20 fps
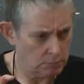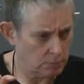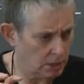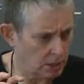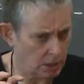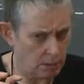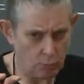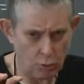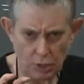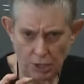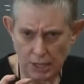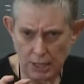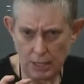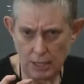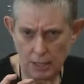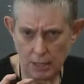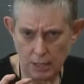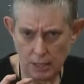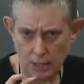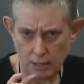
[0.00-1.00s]
I think I brought in a
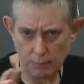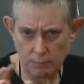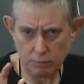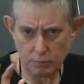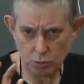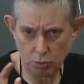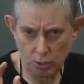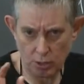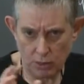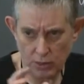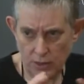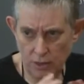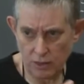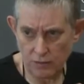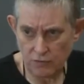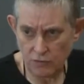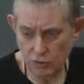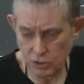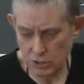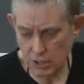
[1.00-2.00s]
hip joint thing
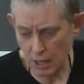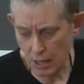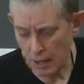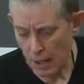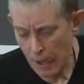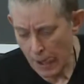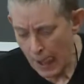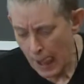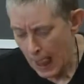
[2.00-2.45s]
the first day.